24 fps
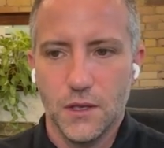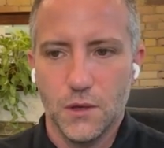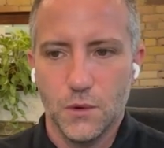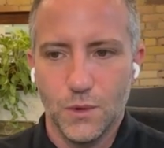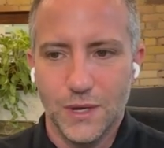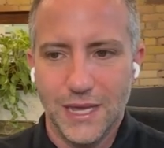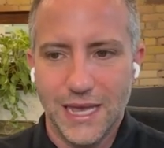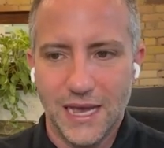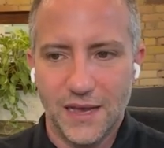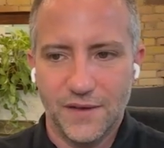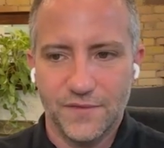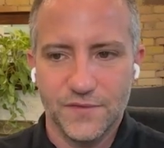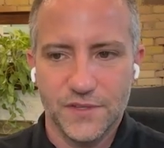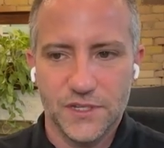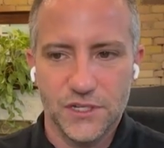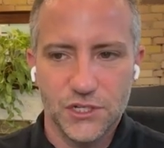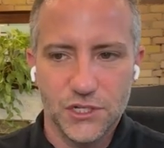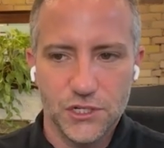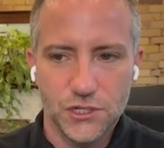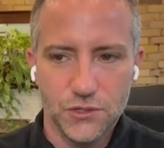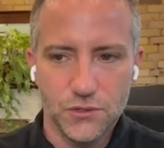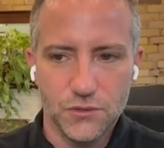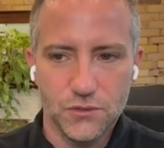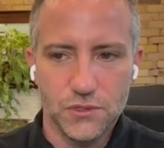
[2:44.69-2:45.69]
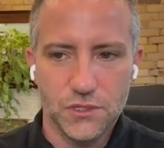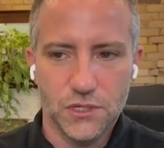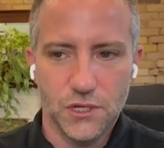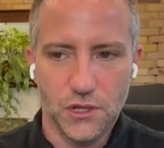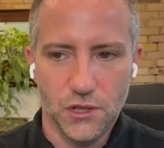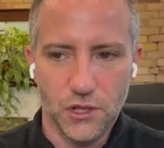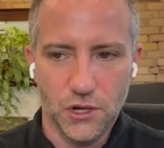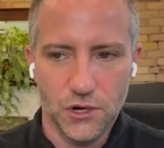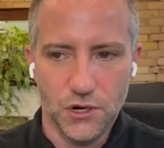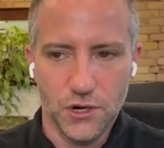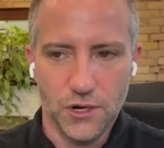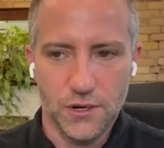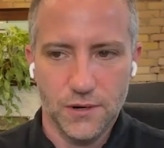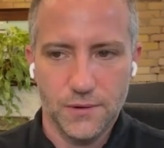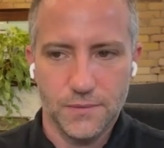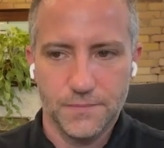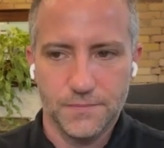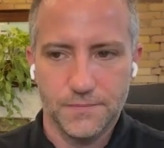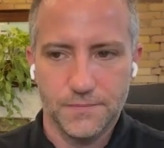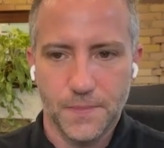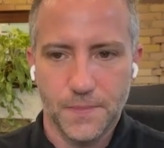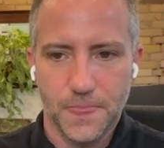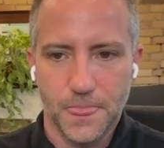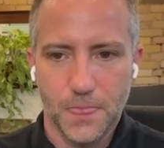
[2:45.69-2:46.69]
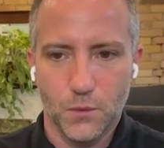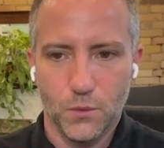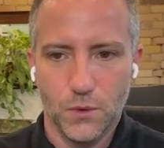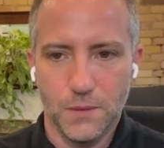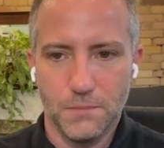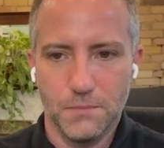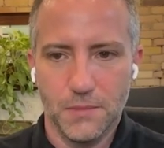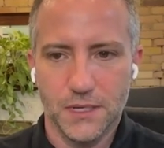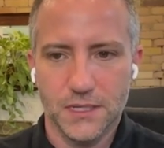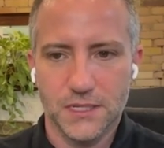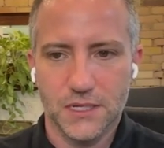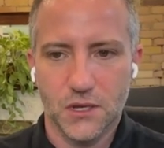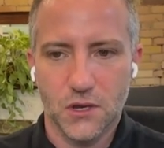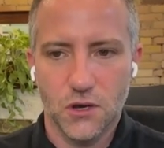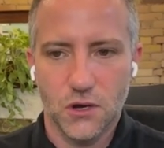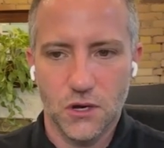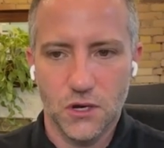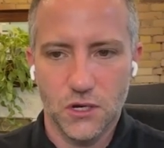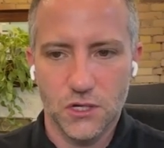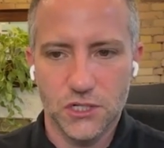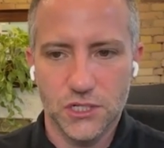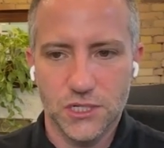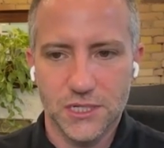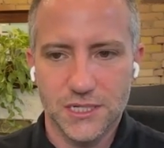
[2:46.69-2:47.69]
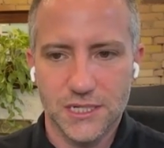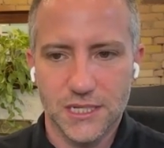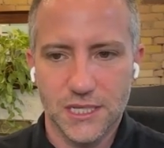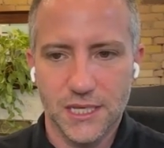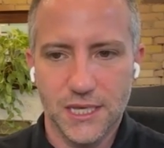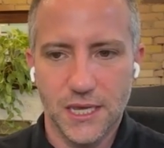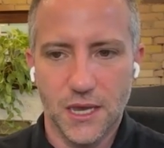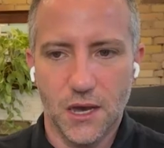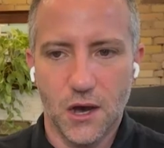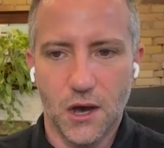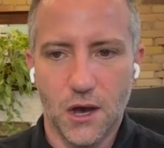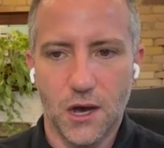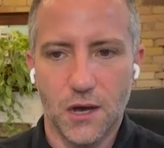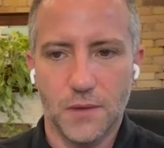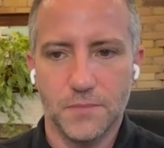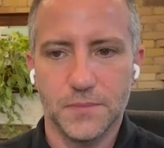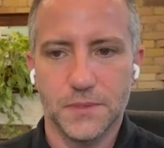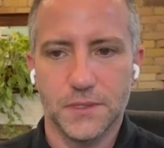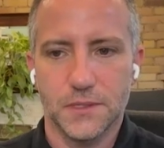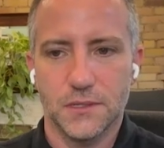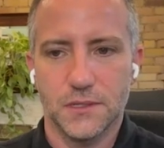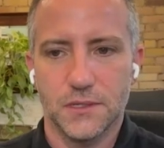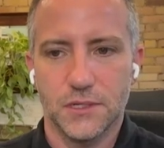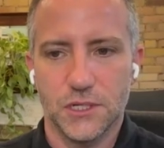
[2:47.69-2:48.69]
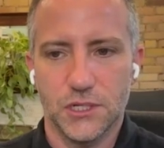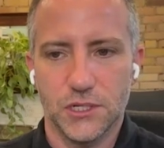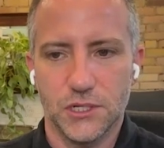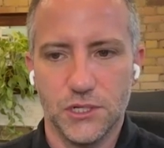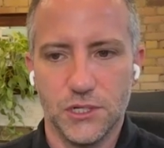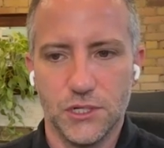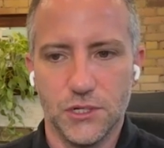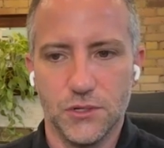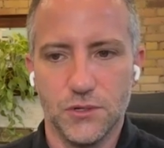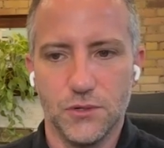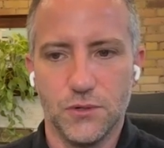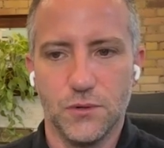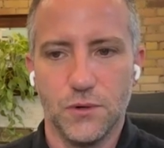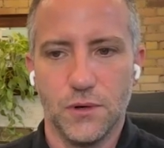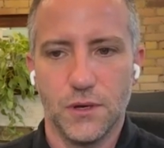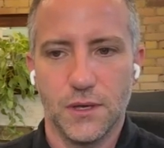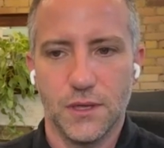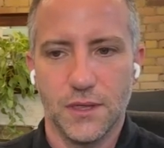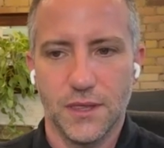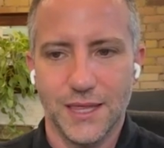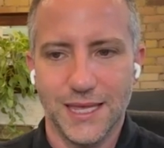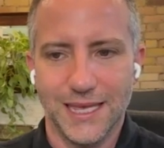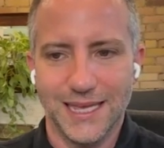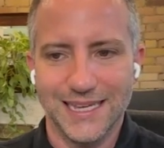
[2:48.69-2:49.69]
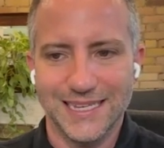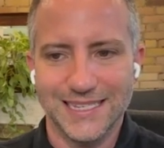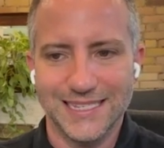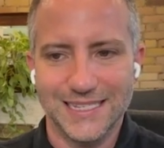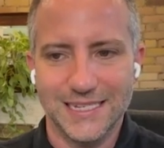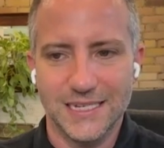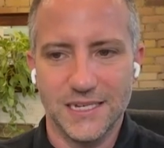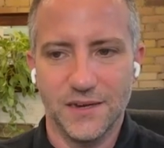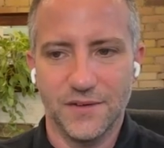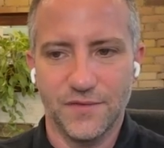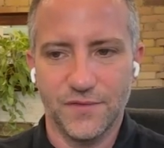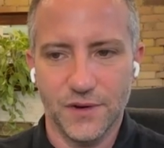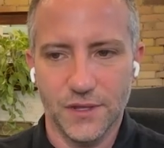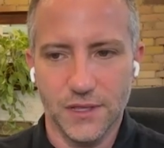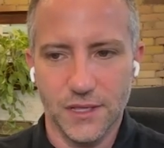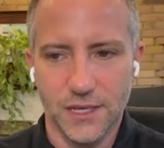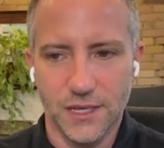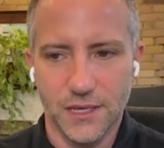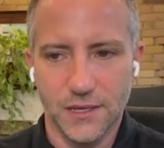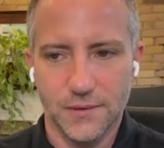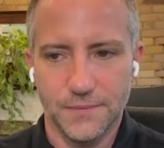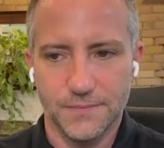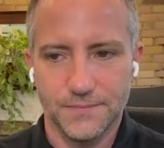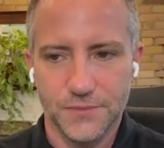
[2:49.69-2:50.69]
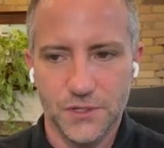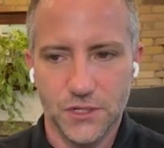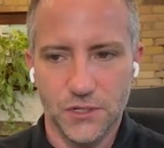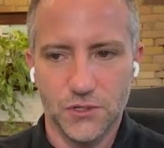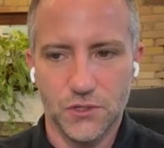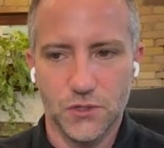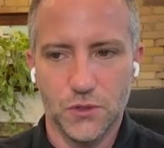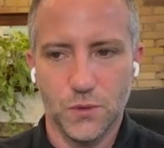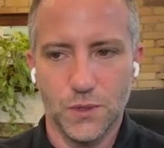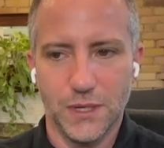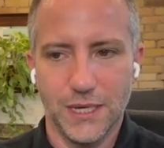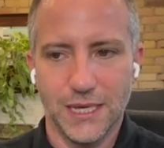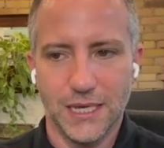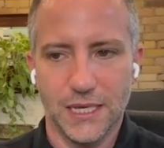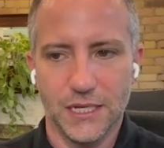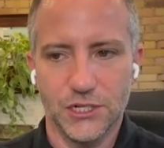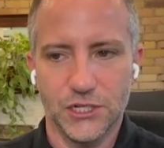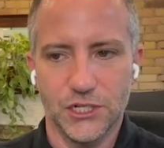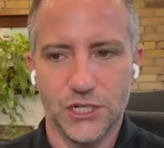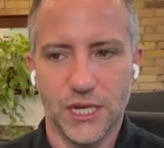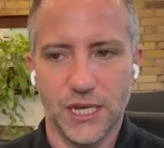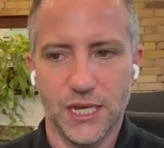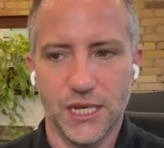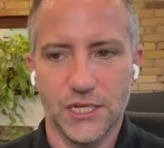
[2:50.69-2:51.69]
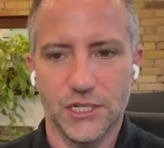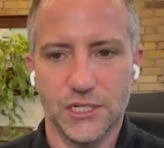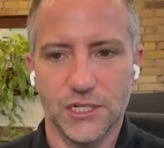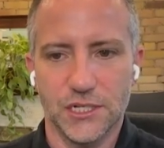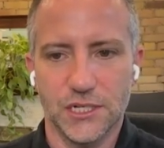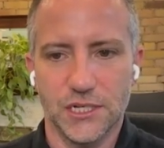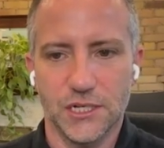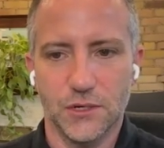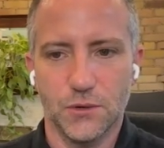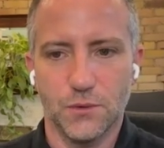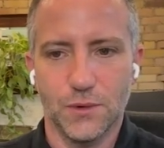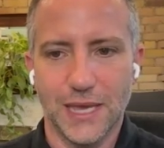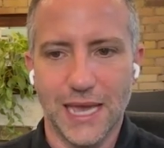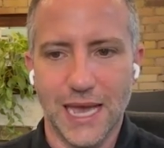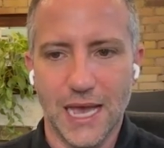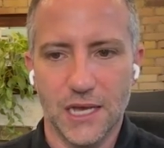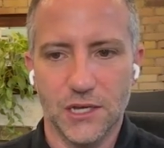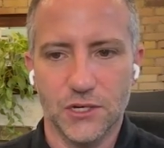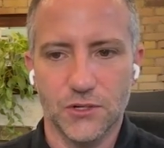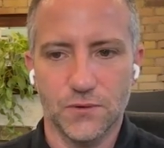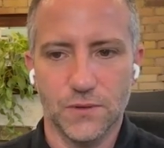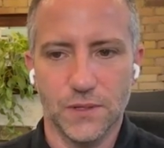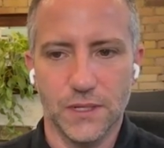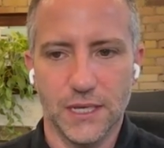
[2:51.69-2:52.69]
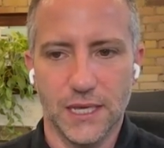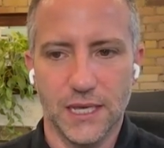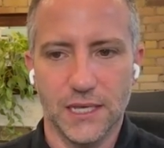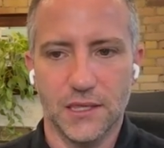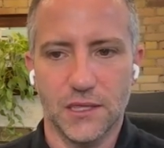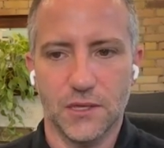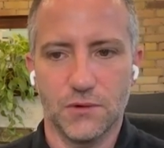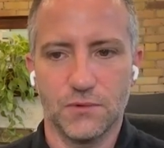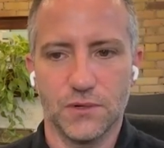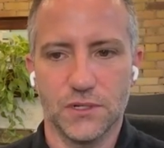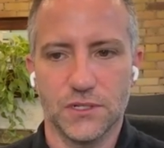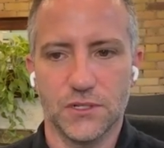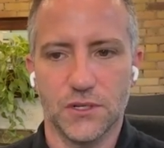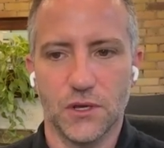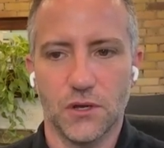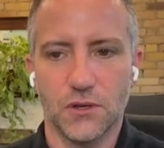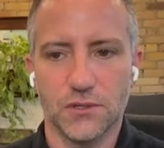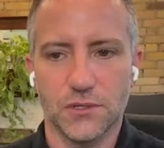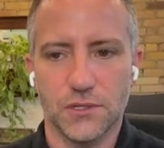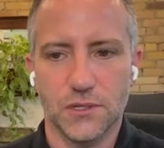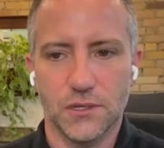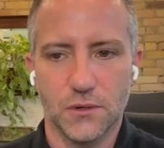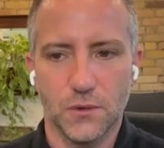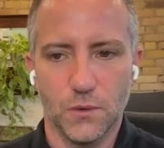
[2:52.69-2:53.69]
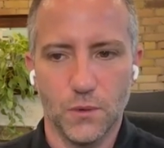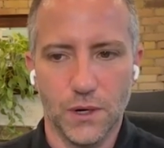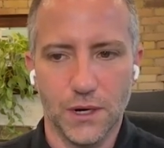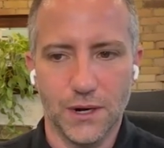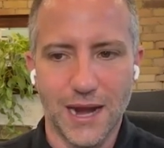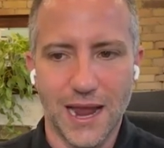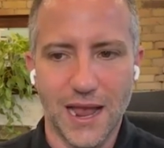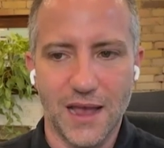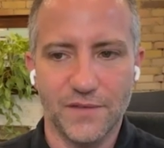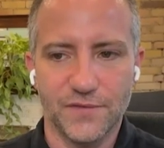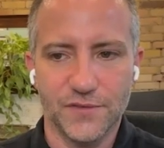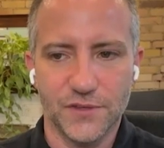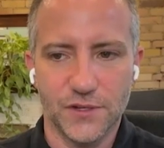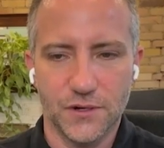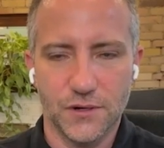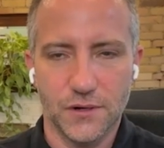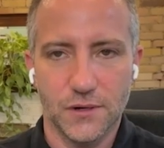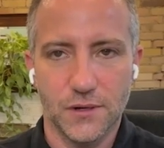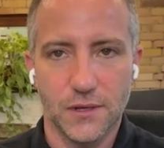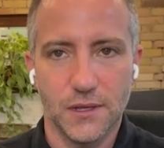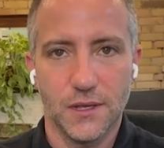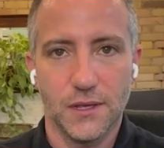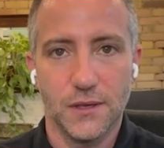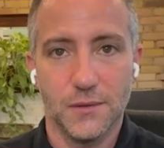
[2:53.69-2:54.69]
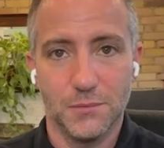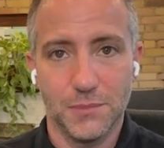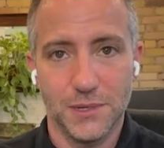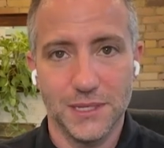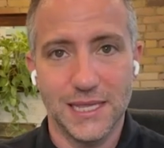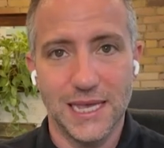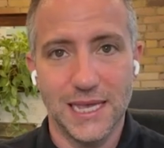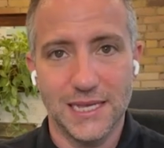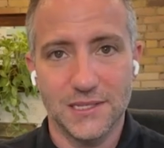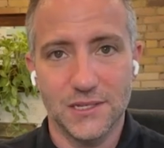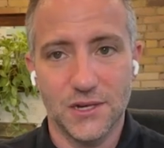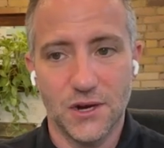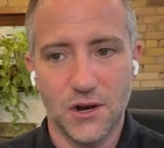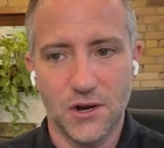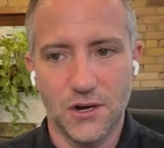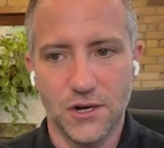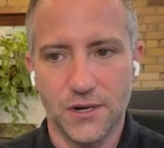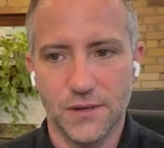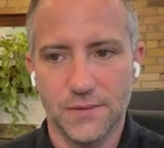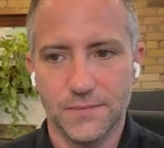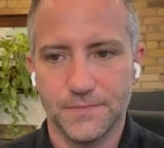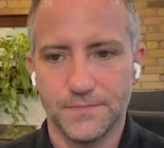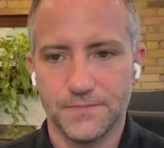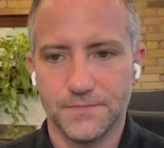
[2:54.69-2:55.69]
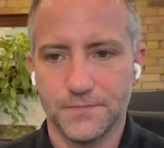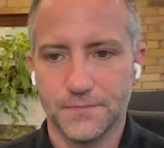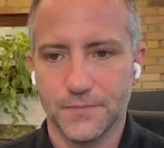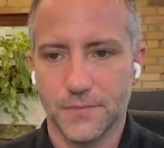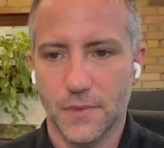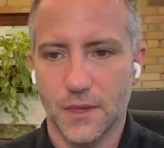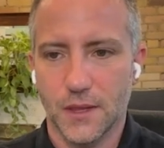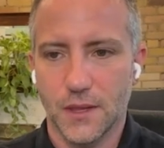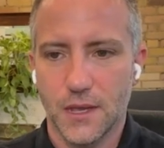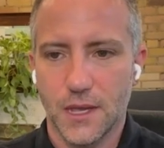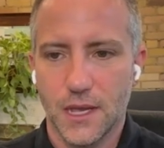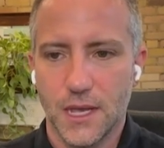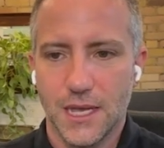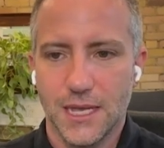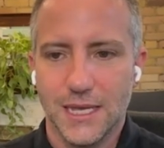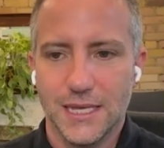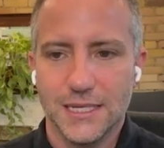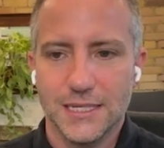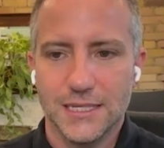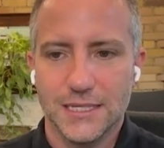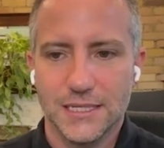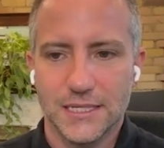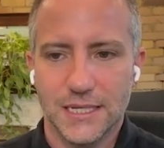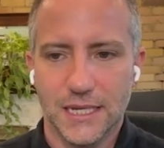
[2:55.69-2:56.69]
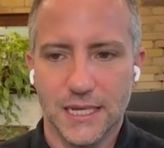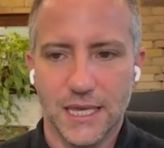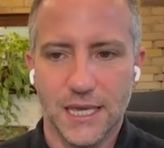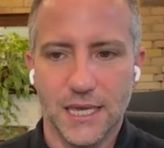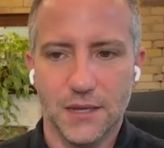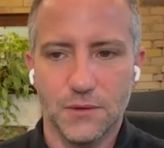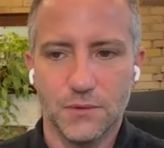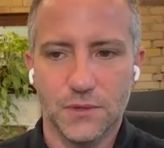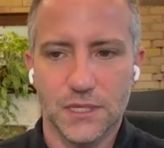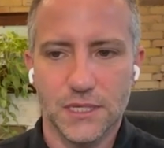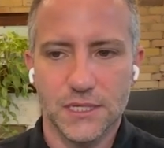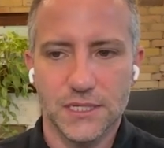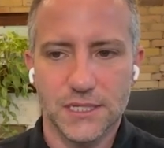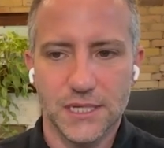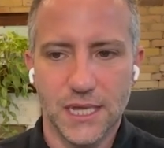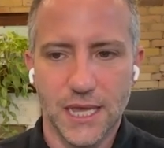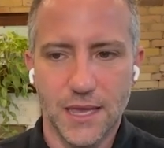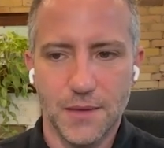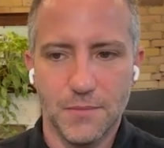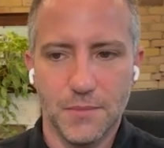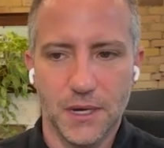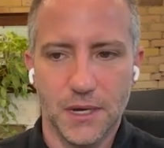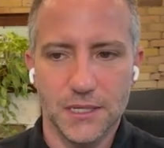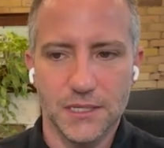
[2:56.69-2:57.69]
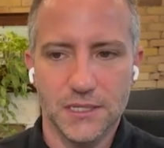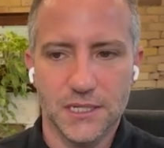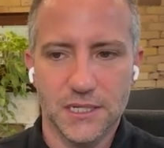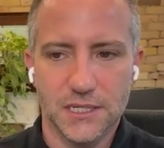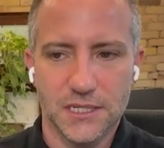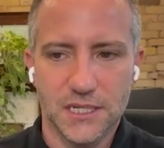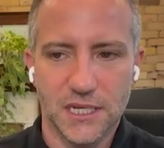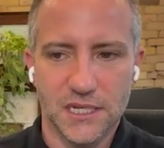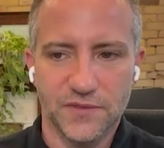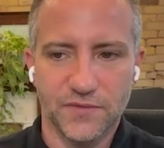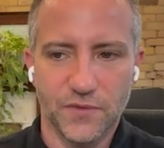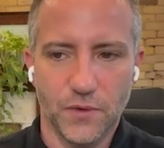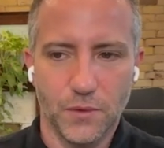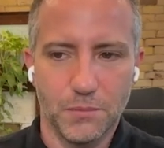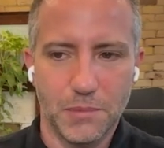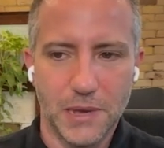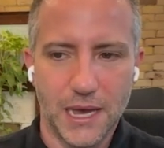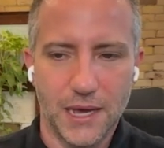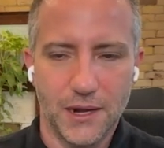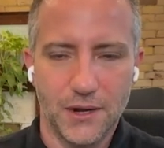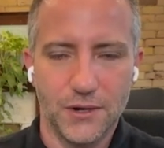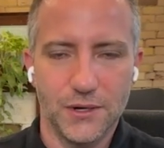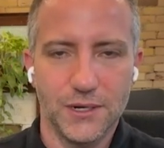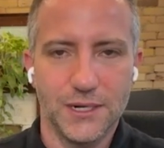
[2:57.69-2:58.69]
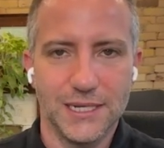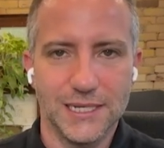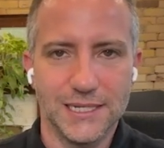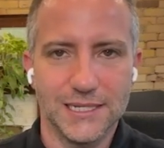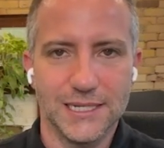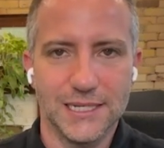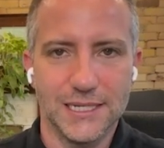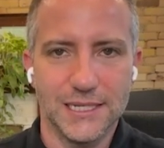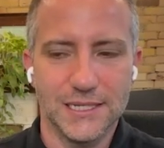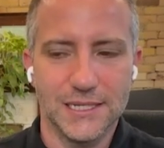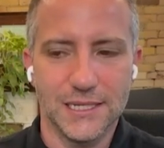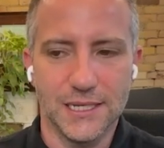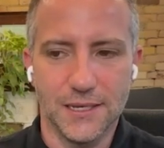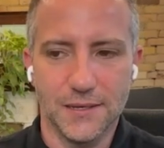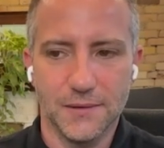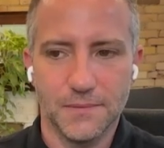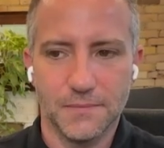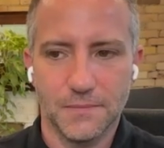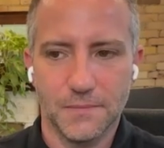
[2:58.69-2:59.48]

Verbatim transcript: We have to choose to learn. We must consciously opt to do things differently, to tweak and change until we actually get the result we're after. But that's hard. Sticking with the same unsuccessful pattern is easy.